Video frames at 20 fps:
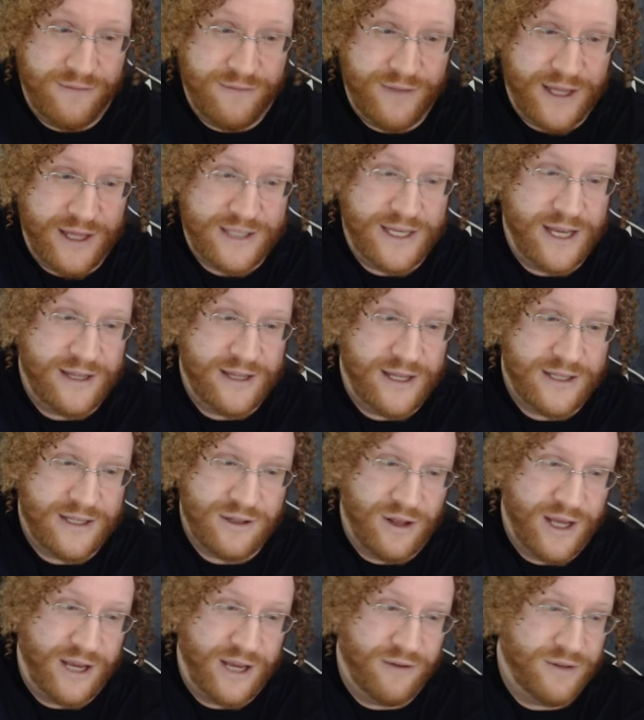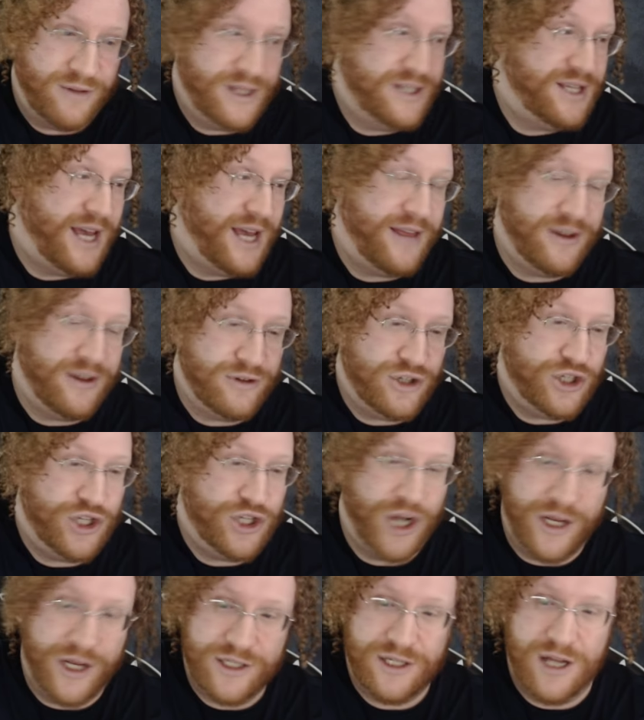That's it. That's all I can really say. There's
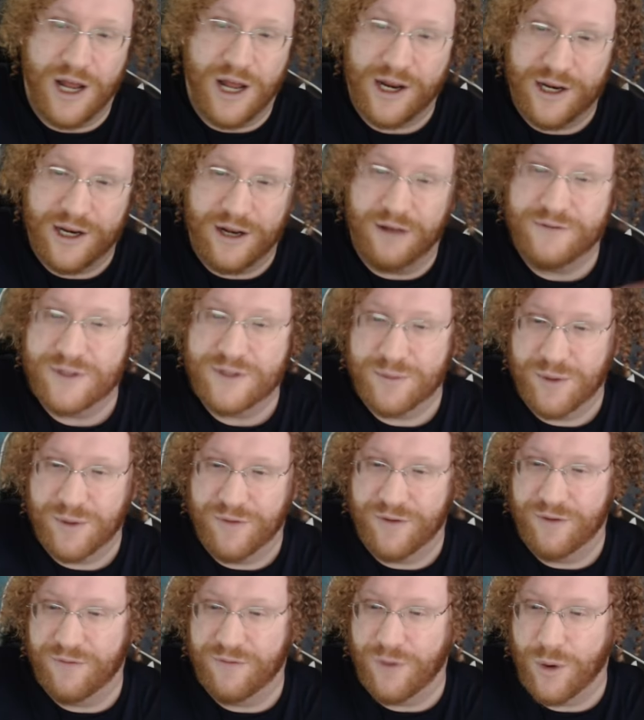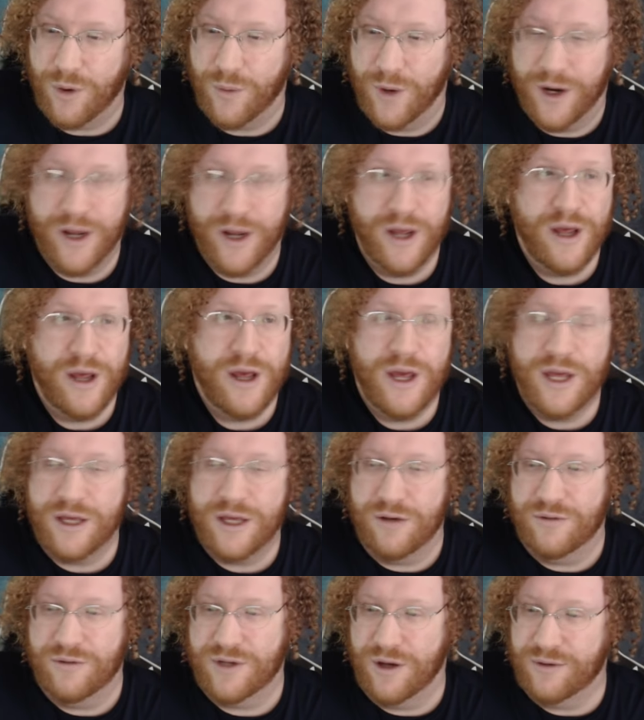just not enough to move you forward.
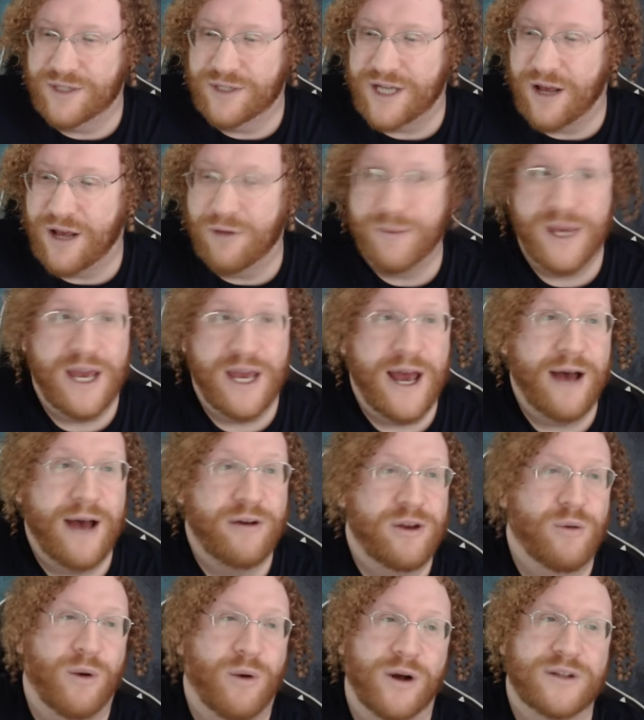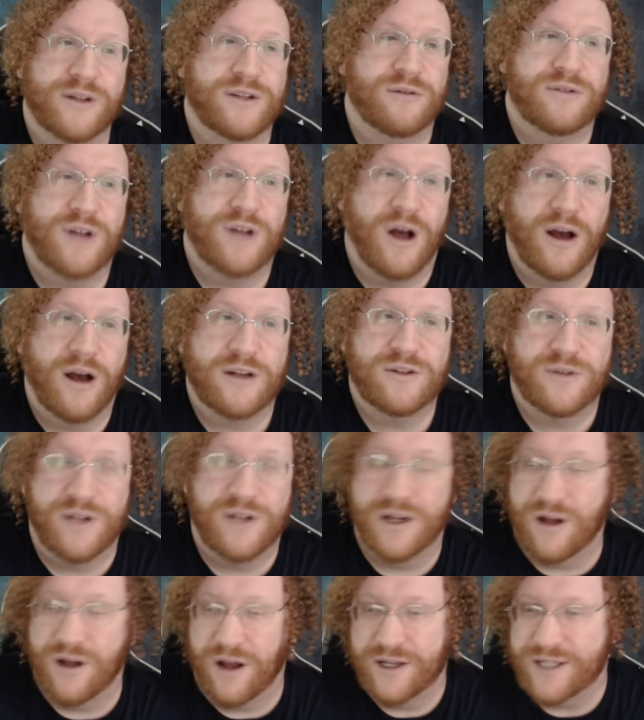You don't tell me how you also talk to
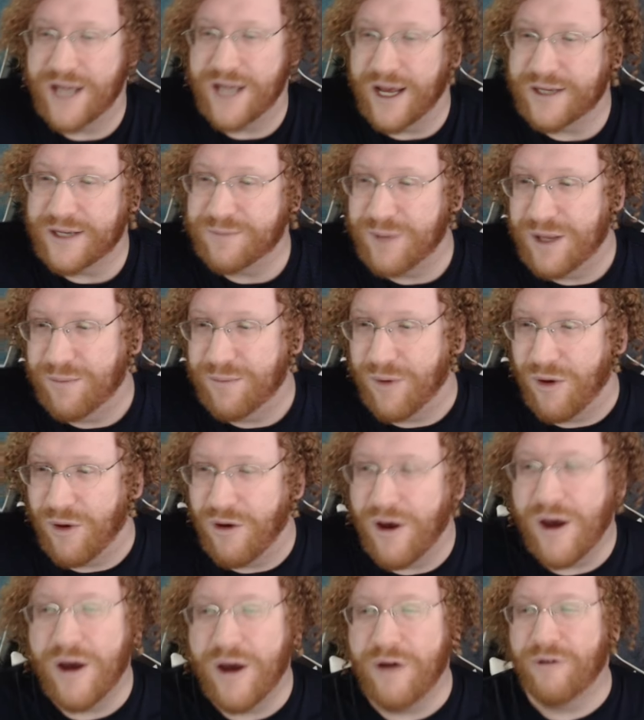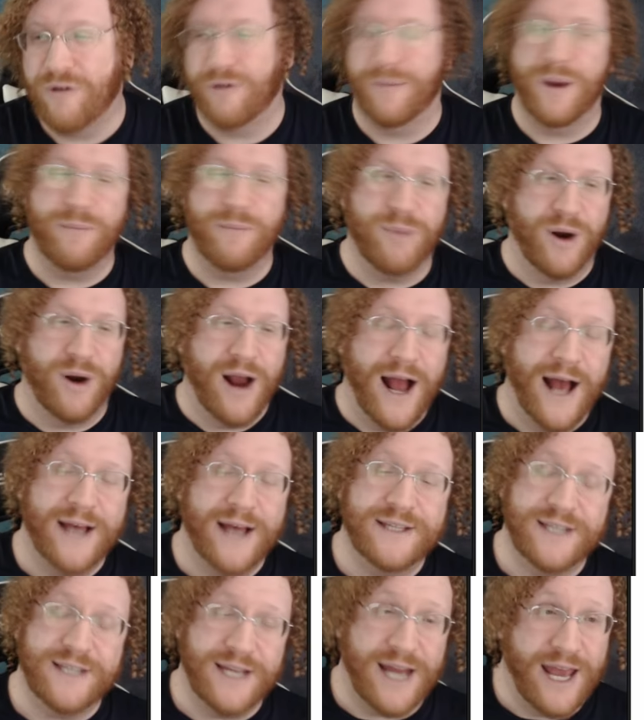the non-tech people. Remember,
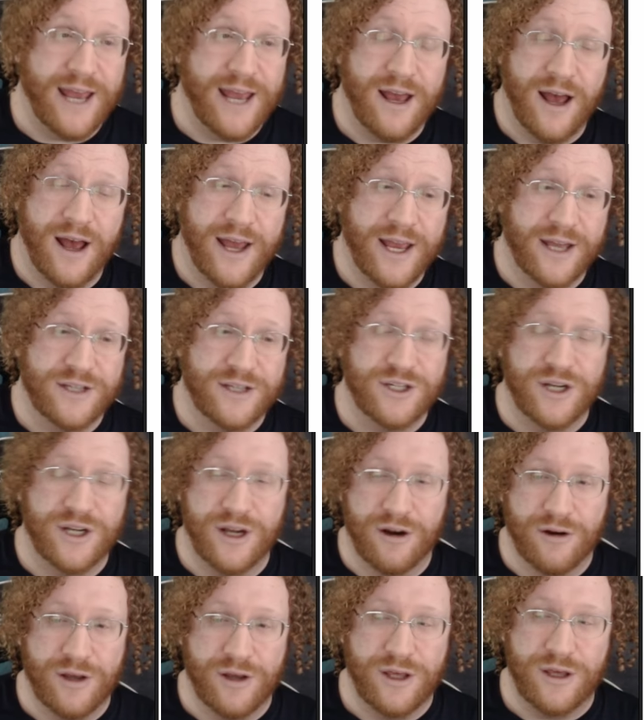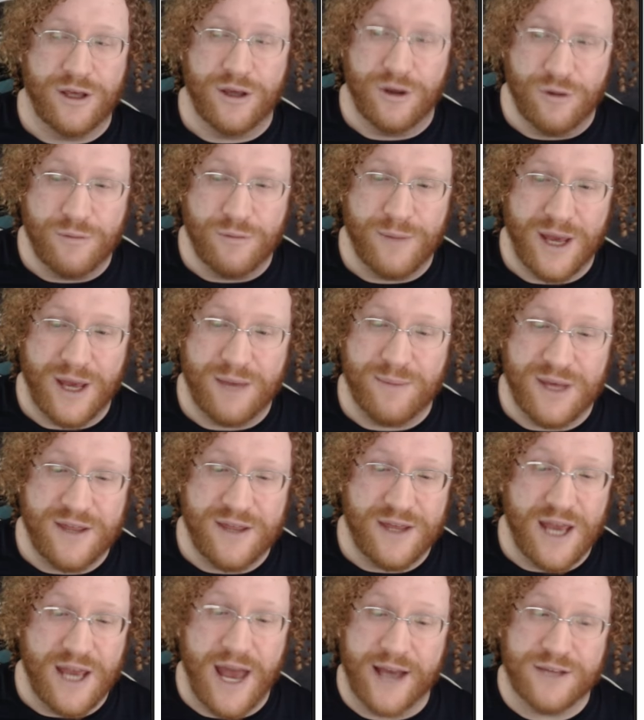as an AI engineer, you may be
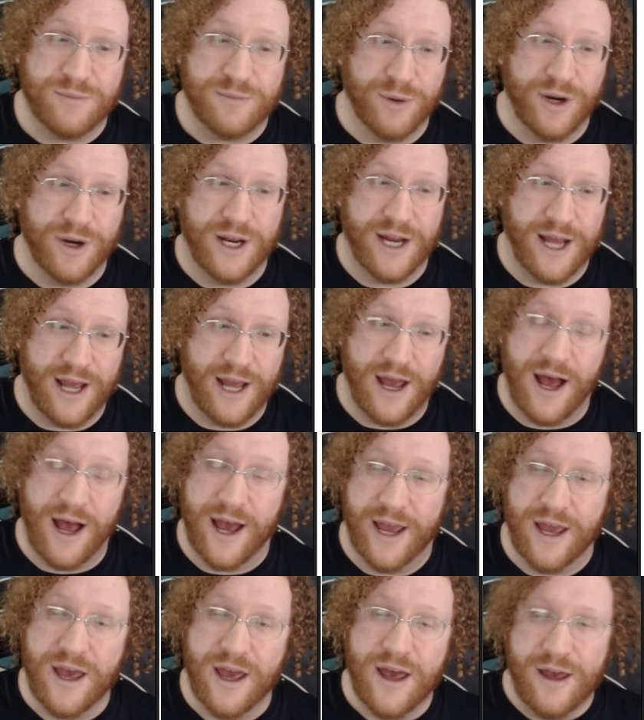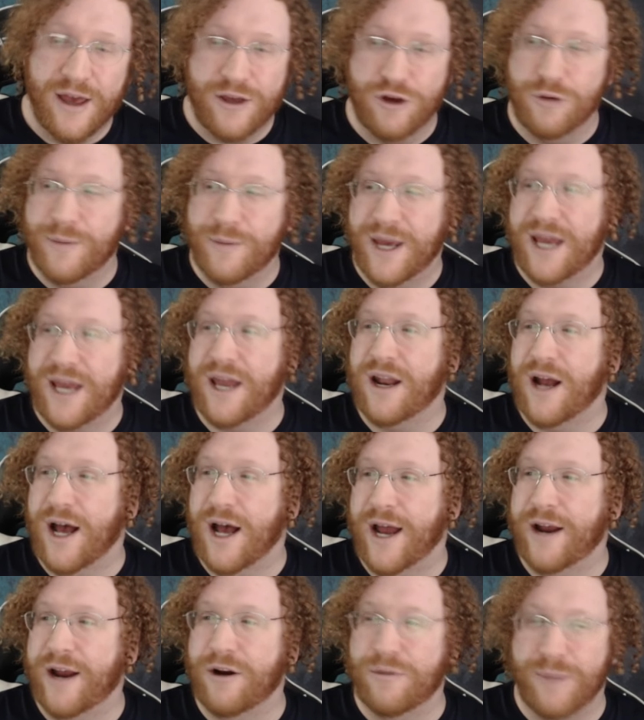the expert in AI. You may get
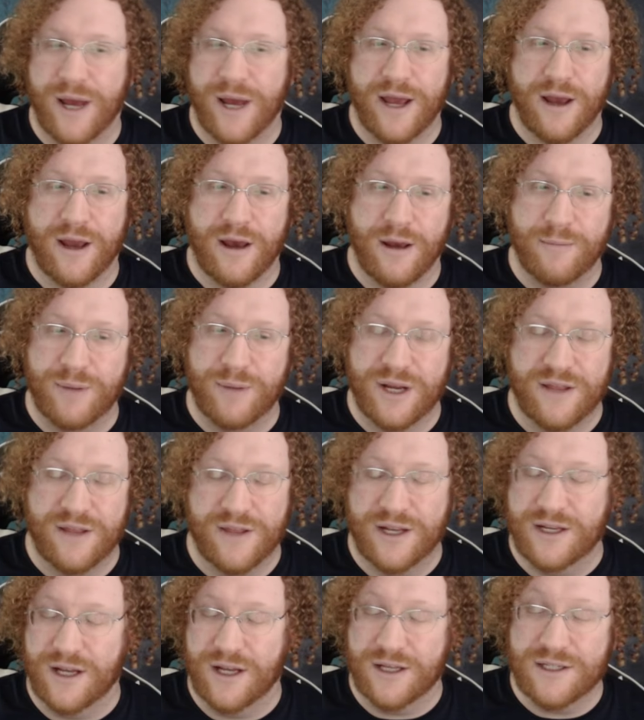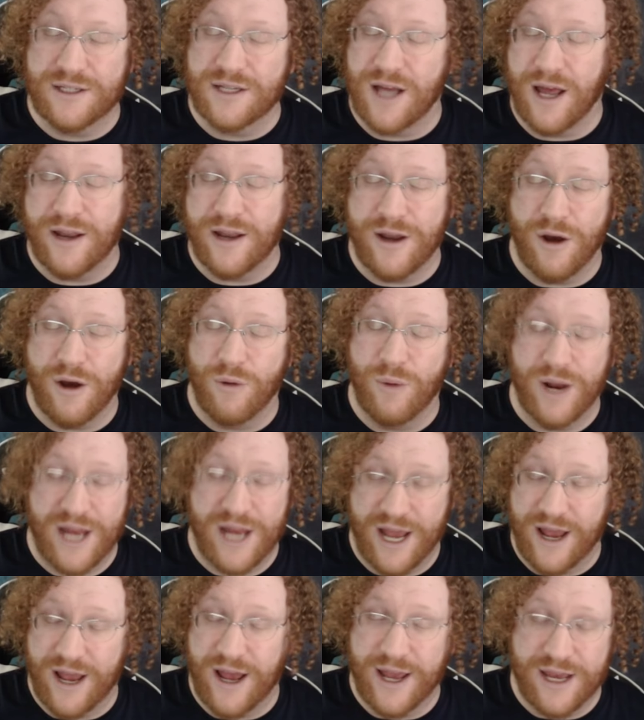hired by a company that does not know what
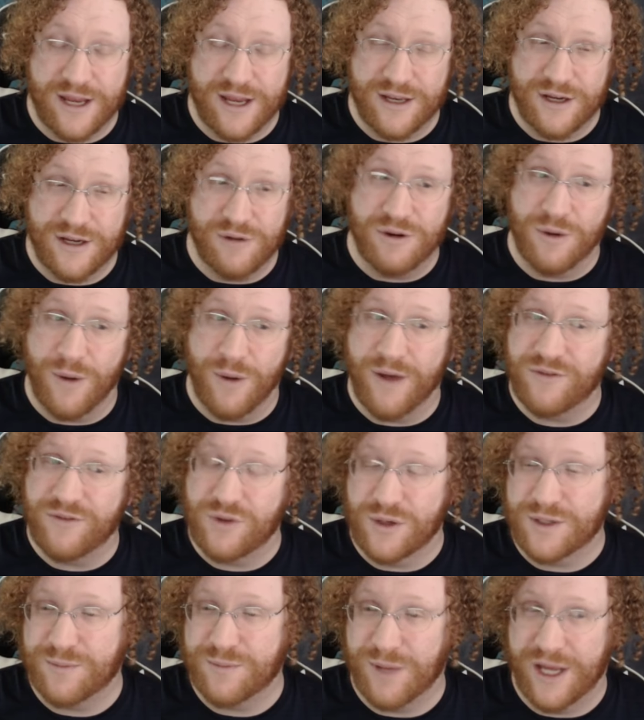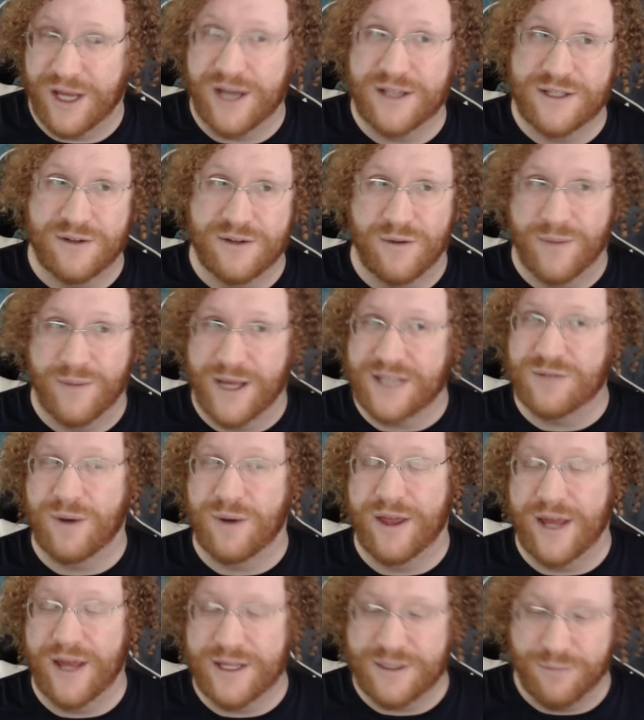AI can do, and you have to explain it to them. That's
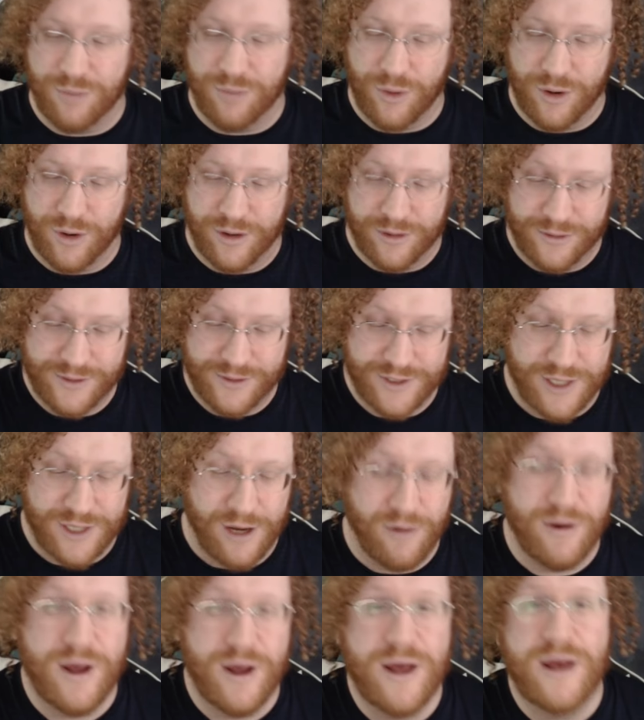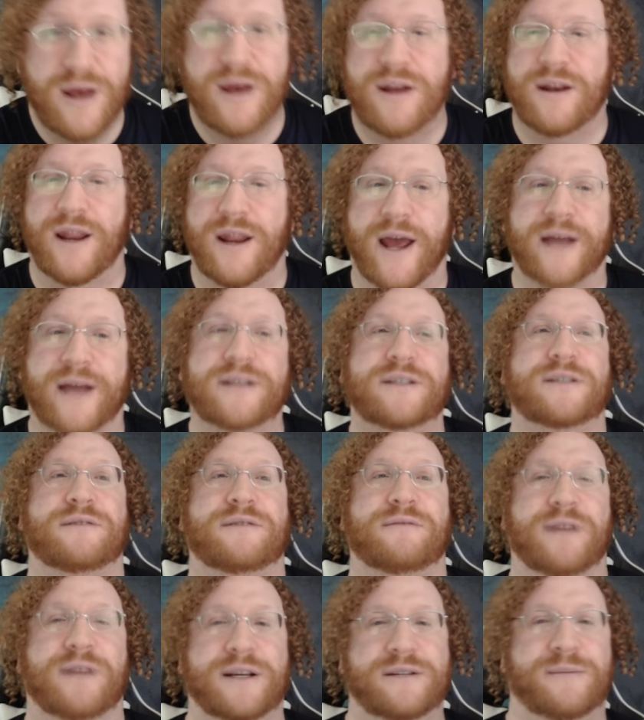why that's important. So, next
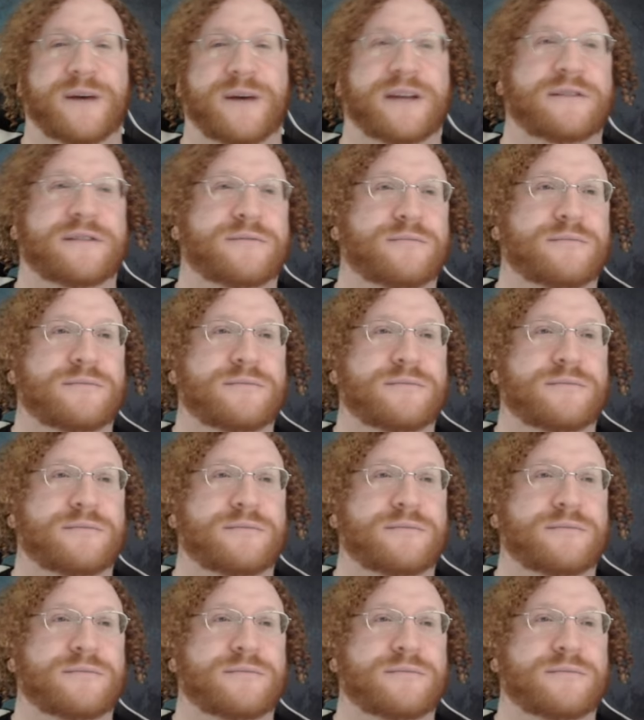resume.